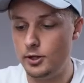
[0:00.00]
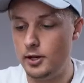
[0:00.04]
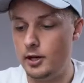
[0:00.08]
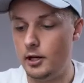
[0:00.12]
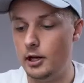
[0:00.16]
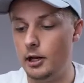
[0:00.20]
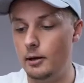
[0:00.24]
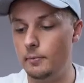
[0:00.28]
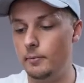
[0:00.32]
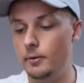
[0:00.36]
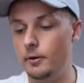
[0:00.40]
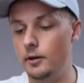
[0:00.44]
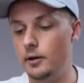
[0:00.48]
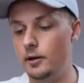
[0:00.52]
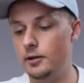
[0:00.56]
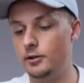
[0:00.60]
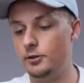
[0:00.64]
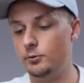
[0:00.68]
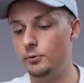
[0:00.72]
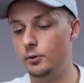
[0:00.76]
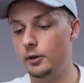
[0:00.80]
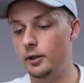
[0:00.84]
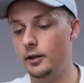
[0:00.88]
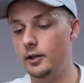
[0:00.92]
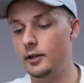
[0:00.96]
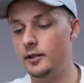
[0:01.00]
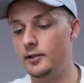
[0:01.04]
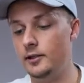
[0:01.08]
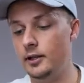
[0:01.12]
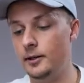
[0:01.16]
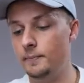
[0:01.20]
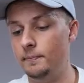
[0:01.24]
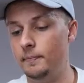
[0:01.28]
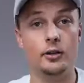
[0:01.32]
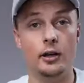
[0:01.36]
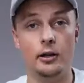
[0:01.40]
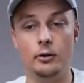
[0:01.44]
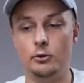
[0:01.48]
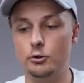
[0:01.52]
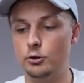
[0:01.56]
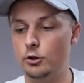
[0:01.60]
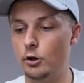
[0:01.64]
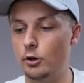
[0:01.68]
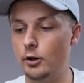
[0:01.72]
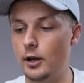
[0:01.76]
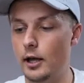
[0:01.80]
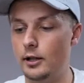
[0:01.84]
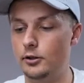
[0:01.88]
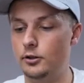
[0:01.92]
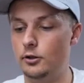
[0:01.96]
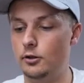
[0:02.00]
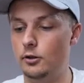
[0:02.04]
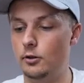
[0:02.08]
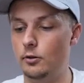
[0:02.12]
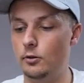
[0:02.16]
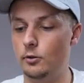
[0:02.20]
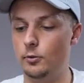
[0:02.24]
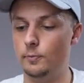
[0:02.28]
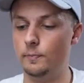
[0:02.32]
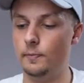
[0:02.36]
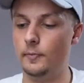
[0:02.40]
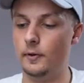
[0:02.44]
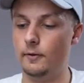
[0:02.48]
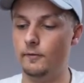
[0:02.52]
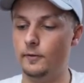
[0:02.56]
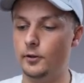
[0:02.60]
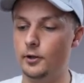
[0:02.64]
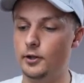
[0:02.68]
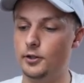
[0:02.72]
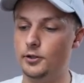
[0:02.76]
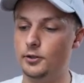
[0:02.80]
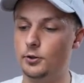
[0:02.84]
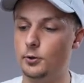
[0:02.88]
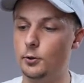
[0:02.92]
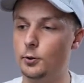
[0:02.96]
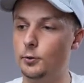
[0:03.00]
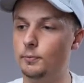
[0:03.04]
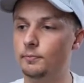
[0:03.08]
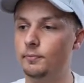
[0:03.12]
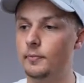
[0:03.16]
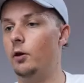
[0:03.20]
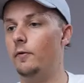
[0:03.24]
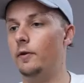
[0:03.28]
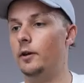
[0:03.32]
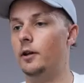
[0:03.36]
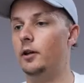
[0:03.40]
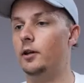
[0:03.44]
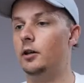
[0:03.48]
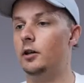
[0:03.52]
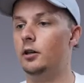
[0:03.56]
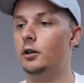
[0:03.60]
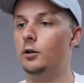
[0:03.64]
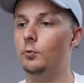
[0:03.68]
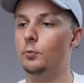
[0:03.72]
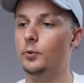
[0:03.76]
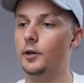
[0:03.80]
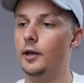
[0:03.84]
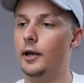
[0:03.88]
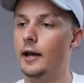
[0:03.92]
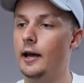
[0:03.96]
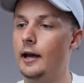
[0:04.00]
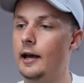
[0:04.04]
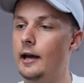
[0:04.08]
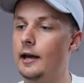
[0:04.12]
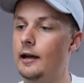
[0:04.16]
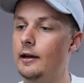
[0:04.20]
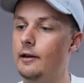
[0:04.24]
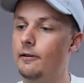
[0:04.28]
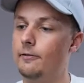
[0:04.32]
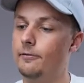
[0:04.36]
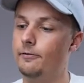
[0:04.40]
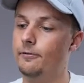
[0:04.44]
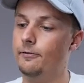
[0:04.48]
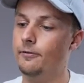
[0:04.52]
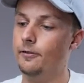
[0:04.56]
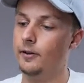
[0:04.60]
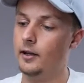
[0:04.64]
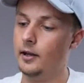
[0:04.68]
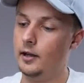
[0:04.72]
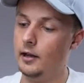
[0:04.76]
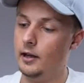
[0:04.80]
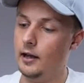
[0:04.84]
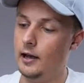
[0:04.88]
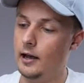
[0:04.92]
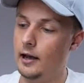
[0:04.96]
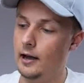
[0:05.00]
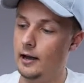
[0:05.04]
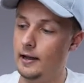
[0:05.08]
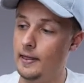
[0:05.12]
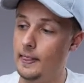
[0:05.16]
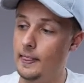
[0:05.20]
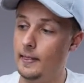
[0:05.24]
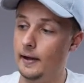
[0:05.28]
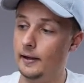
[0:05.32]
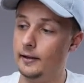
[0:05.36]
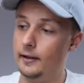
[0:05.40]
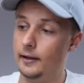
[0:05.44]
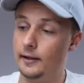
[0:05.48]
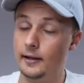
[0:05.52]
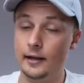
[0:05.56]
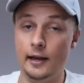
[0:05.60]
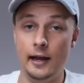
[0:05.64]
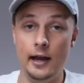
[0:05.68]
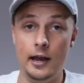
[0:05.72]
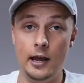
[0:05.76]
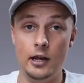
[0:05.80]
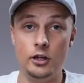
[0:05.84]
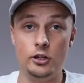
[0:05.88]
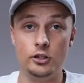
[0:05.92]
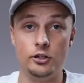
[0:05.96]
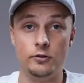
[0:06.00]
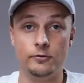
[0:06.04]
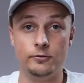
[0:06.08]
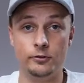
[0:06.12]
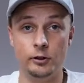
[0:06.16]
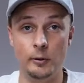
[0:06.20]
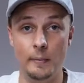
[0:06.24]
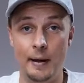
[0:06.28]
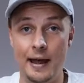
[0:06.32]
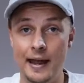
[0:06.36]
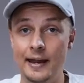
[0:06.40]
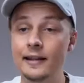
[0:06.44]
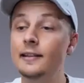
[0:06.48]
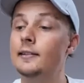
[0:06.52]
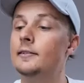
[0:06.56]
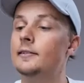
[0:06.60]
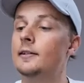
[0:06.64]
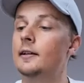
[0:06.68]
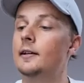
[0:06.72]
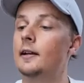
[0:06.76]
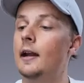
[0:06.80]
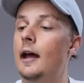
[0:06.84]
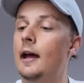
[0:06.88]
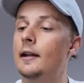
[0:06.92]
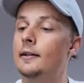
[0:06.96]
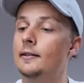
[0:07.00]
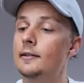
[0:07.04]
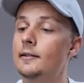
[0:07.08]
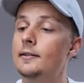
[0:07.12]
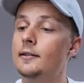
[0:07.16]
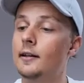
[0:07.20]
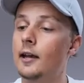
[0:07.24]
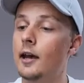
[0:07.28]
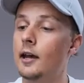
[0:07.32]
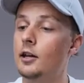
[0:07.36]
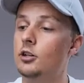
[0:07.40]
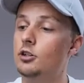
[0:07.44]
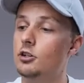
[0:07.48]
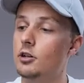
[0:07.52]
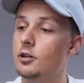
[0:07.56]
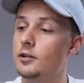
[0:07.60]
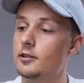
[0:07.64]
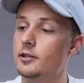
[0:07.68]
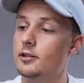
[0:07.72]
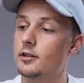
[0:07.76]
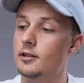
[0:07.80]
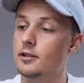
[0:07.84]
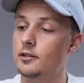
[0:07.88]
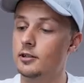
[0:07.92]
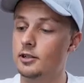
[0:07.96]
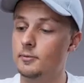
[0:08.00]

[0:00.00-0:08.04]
setup is really easy, so I'll show that to you very soon. Over here we have another cage from 8sin, and this cage is